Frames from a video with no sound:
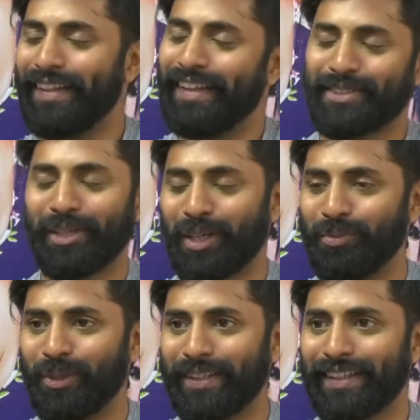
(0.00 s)
let's talk
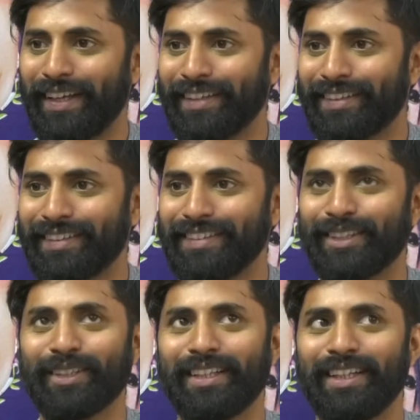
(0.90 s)
about it. Like,
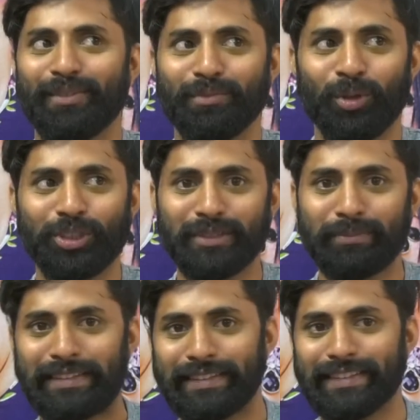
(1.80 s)
it's the
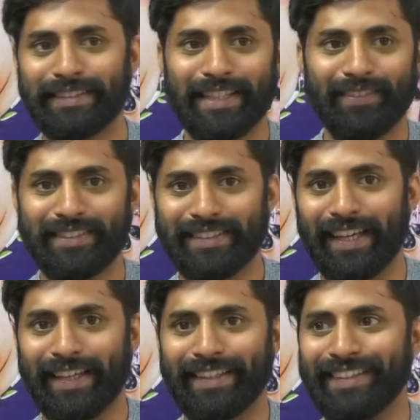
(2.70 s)
motion pictures itself, it's
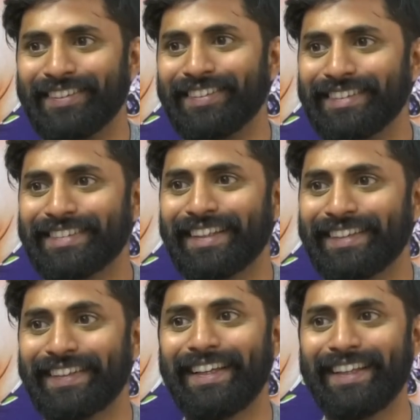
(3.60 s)
like, you know, it's like
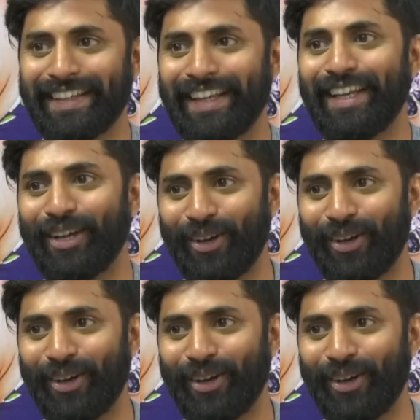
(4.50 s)
really, really